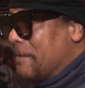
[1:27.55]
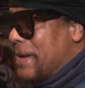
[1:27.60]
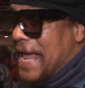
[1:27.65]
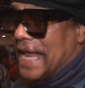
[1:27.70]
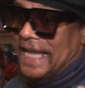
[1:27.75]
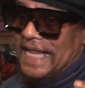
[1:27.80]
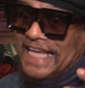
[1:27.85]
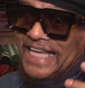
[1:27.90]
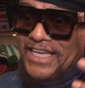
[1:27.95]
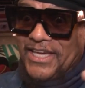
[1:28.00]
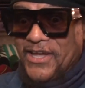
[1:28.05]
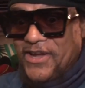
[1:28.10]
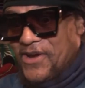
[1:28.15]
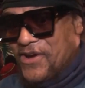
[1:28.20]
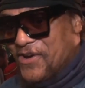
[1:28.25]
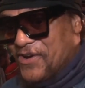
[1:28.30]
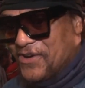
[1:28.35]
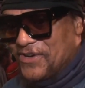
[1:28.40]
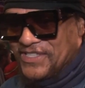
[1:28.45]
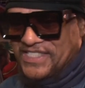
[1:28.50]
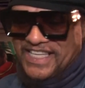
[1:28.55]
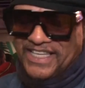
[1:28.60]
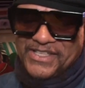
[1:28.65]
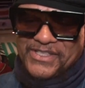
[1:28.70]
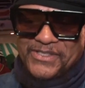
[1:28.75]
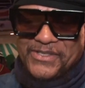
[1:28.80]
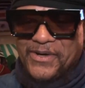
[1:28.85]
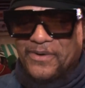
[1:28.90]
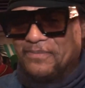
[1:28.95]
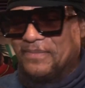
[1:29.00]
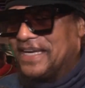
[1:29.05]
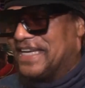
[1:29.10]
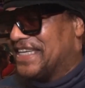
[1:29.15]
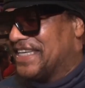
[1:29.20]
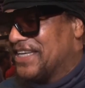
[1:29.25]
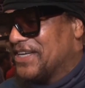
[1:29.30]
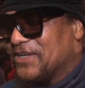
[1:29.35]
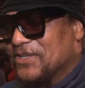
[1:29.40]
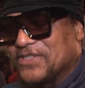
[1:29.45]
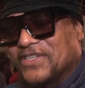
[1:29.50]
many years and so many
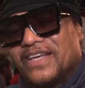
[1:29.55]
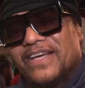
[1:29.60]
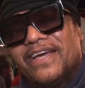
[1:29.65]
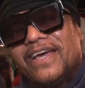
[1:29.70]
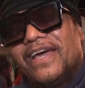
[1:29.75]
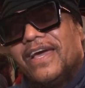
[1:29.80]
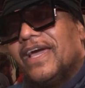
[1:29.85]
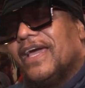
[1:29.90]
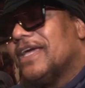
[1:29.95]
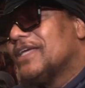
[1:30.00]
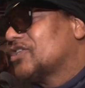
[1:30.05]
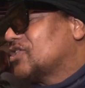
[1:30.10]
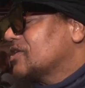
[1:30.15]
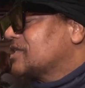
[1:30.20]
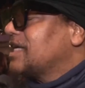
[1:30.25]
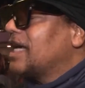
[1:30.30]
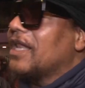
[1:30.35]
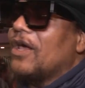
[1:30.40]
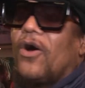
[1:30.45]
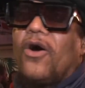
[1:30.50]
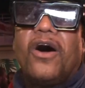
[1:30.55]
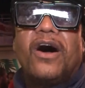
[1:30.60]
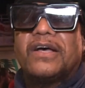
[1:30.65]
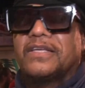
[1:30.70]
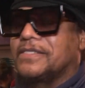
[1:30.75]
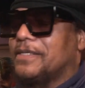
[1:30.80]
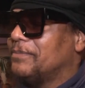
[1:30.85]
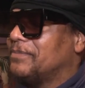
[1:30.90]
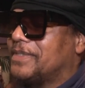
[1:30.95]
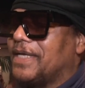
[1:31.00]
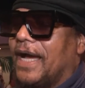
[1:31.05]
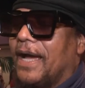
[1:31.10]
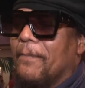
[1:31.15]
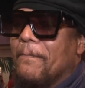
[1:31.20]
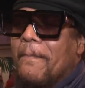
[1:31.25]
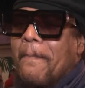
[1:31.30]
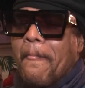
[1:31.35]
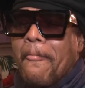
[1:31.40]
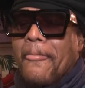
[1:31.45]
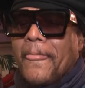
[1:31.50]
years just had an awesome time.
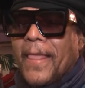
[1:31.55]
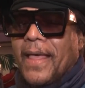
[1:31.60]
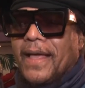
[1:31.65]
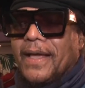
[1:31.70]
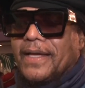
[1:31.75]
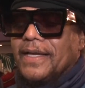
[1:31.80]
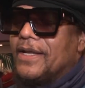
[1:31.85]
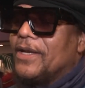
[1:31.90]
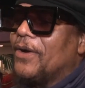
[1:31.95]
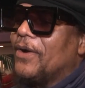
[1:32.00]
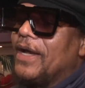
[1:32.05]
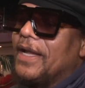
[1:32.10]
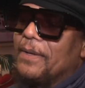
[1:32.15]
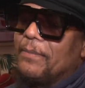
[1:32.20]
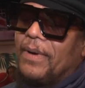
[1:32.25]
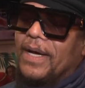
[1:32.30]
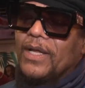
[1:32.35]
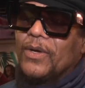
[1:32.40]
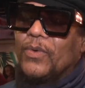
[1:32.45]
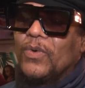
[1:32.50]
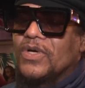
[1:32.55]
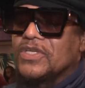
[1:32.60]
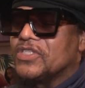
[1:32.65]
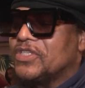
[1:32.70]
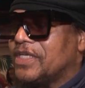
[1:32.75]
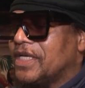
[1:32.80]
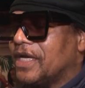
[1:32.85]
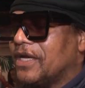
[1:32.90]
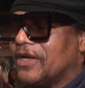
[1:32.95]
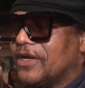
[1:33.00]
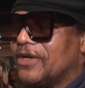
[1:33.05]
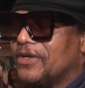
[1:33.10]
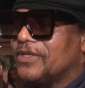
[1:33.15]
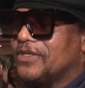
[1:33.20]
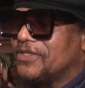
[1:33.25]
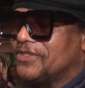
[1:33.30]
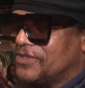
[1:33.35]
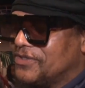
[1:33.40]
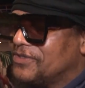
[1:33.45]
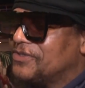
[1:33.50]
You know, anybody who wasn't here
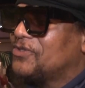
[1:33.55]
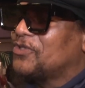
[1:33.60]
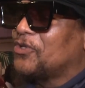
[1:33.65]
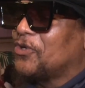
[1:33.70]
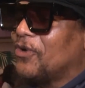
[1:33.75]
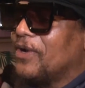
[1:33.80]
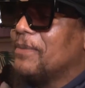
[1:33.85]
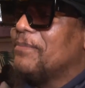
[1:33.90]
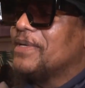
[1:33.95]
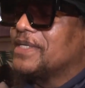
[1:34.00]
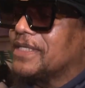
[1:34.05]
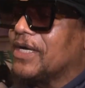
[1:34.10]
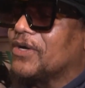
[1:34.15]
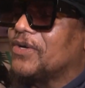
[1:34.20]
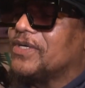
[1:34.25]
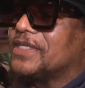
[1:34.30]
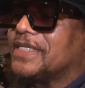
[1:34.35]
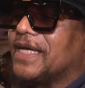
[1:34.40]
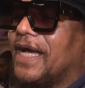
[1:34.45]
truly missed a good